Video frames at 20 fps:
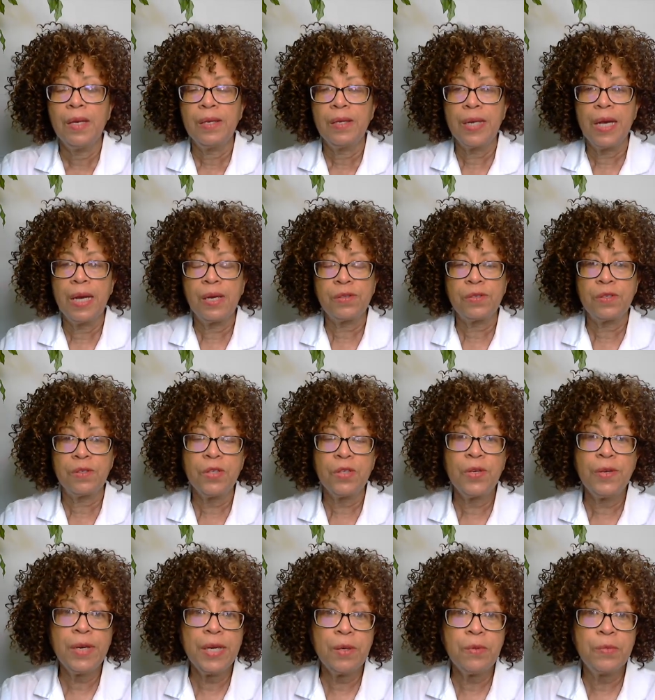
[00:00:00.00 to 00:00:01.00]
Now,
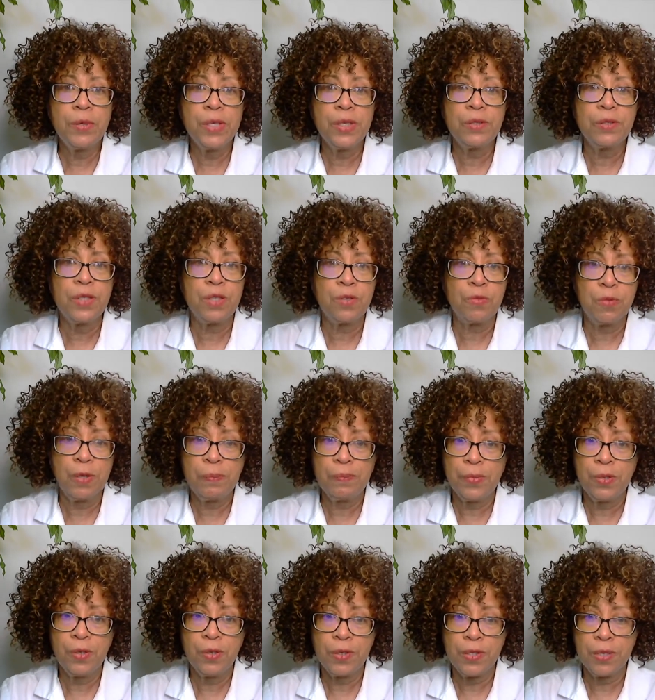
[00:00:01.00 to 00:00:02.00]
snoring will disrupt
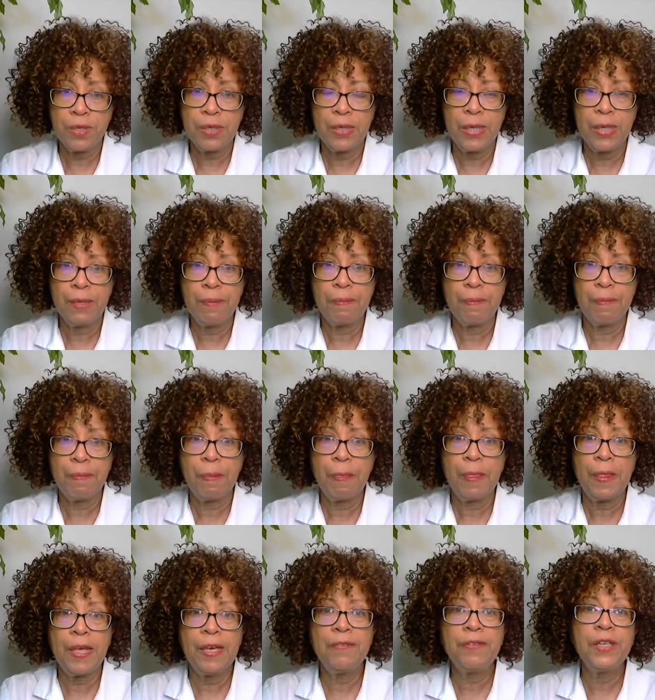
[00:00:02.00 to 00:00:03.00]
your sleep
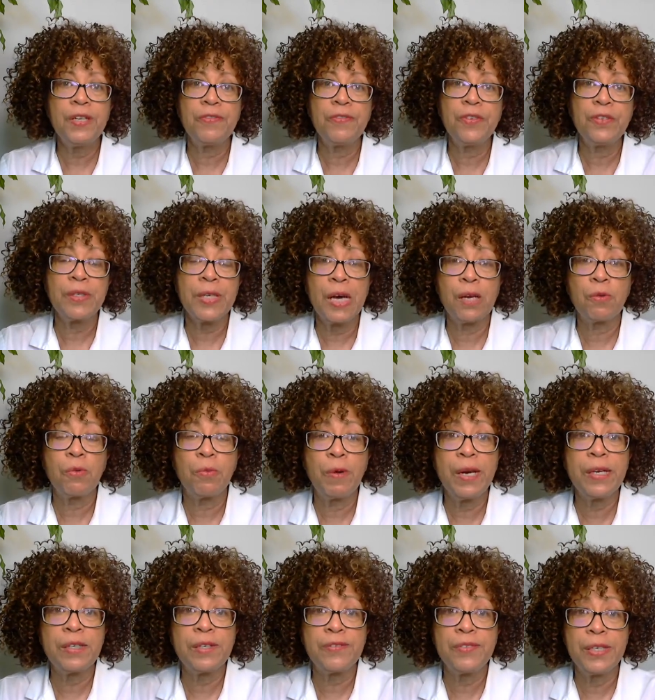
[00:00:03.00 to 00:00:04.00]
even if you're not
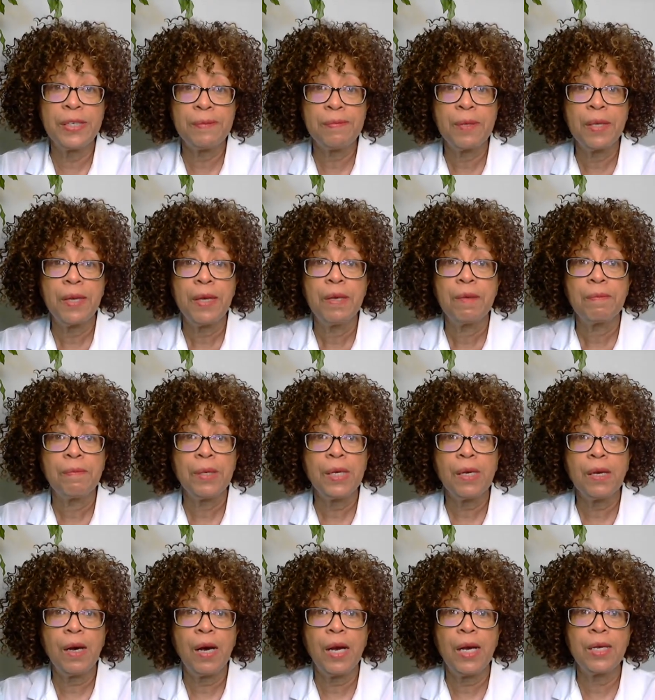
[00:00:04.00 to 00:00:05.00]
aware of it,
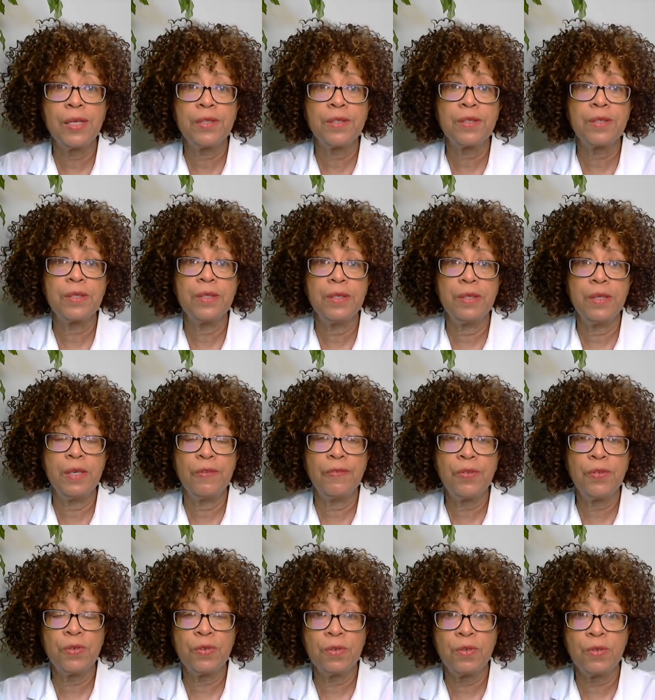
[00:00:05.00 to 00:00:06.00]
because if
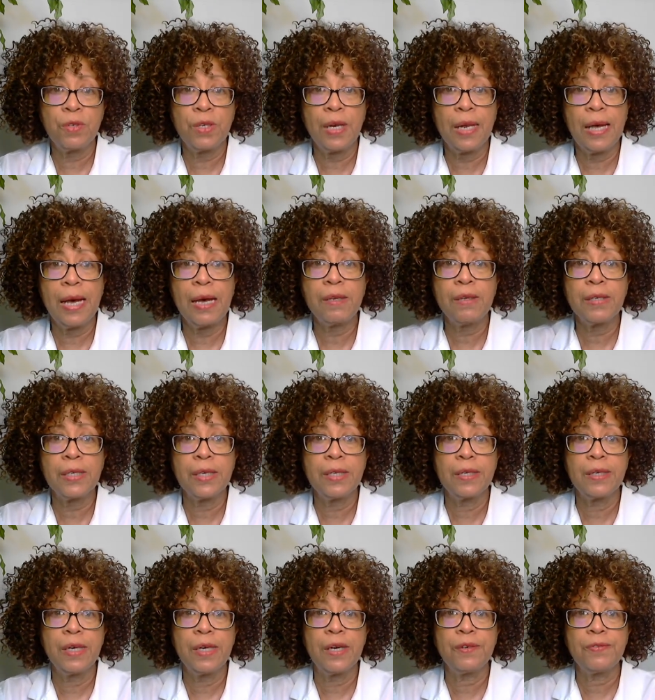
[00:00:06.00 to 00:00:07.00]
you snore loudly
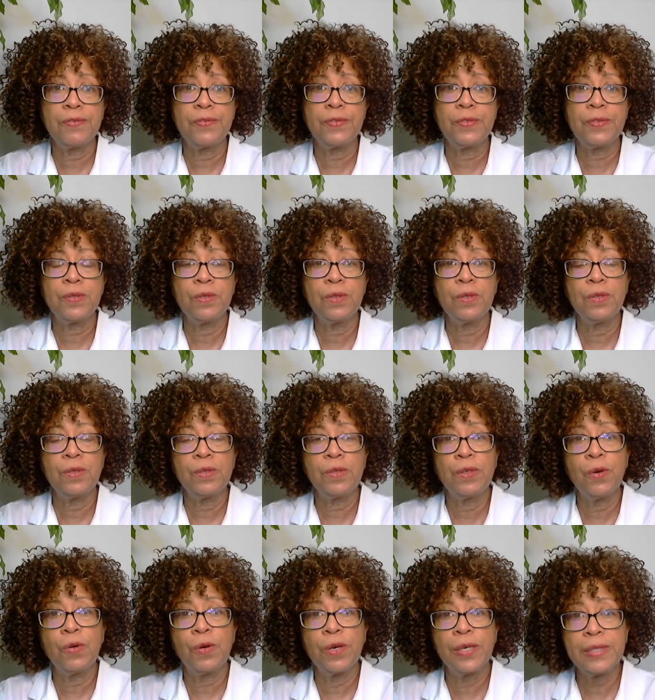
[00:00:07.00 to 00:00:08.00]
enough
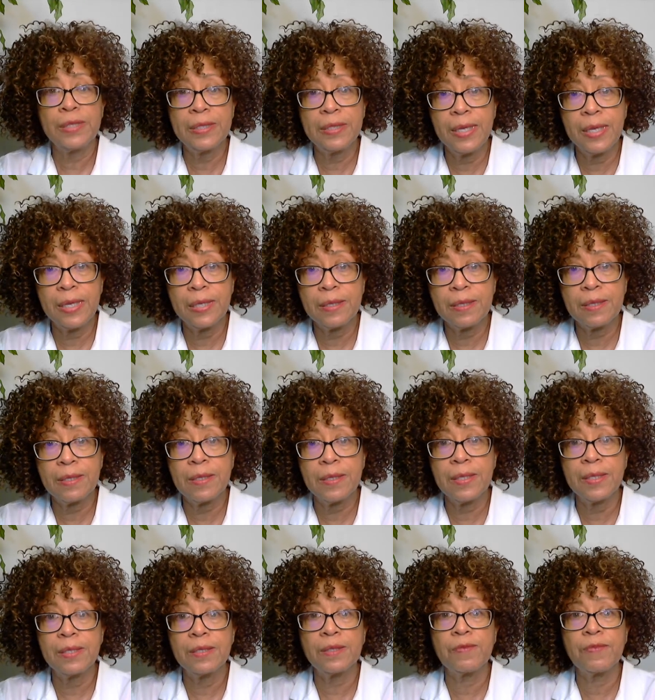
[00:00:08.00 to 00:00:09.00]
or
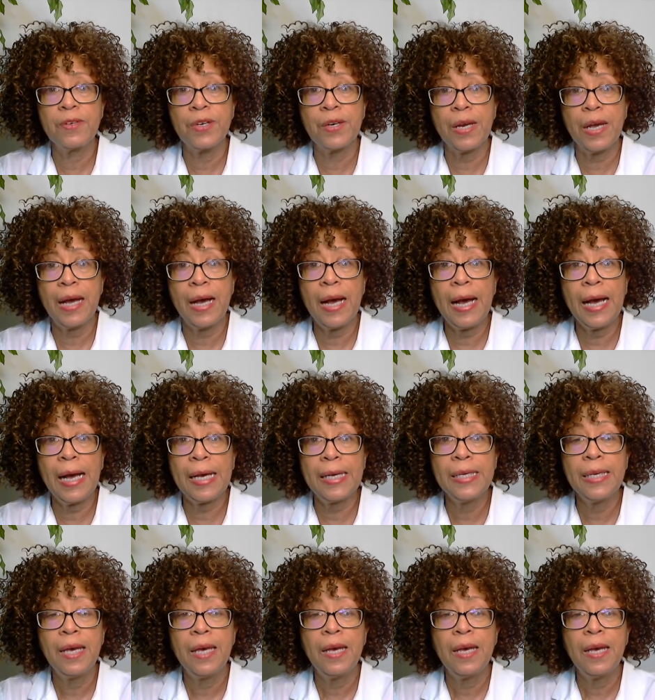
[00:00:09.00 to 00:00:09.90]
intensity is very high,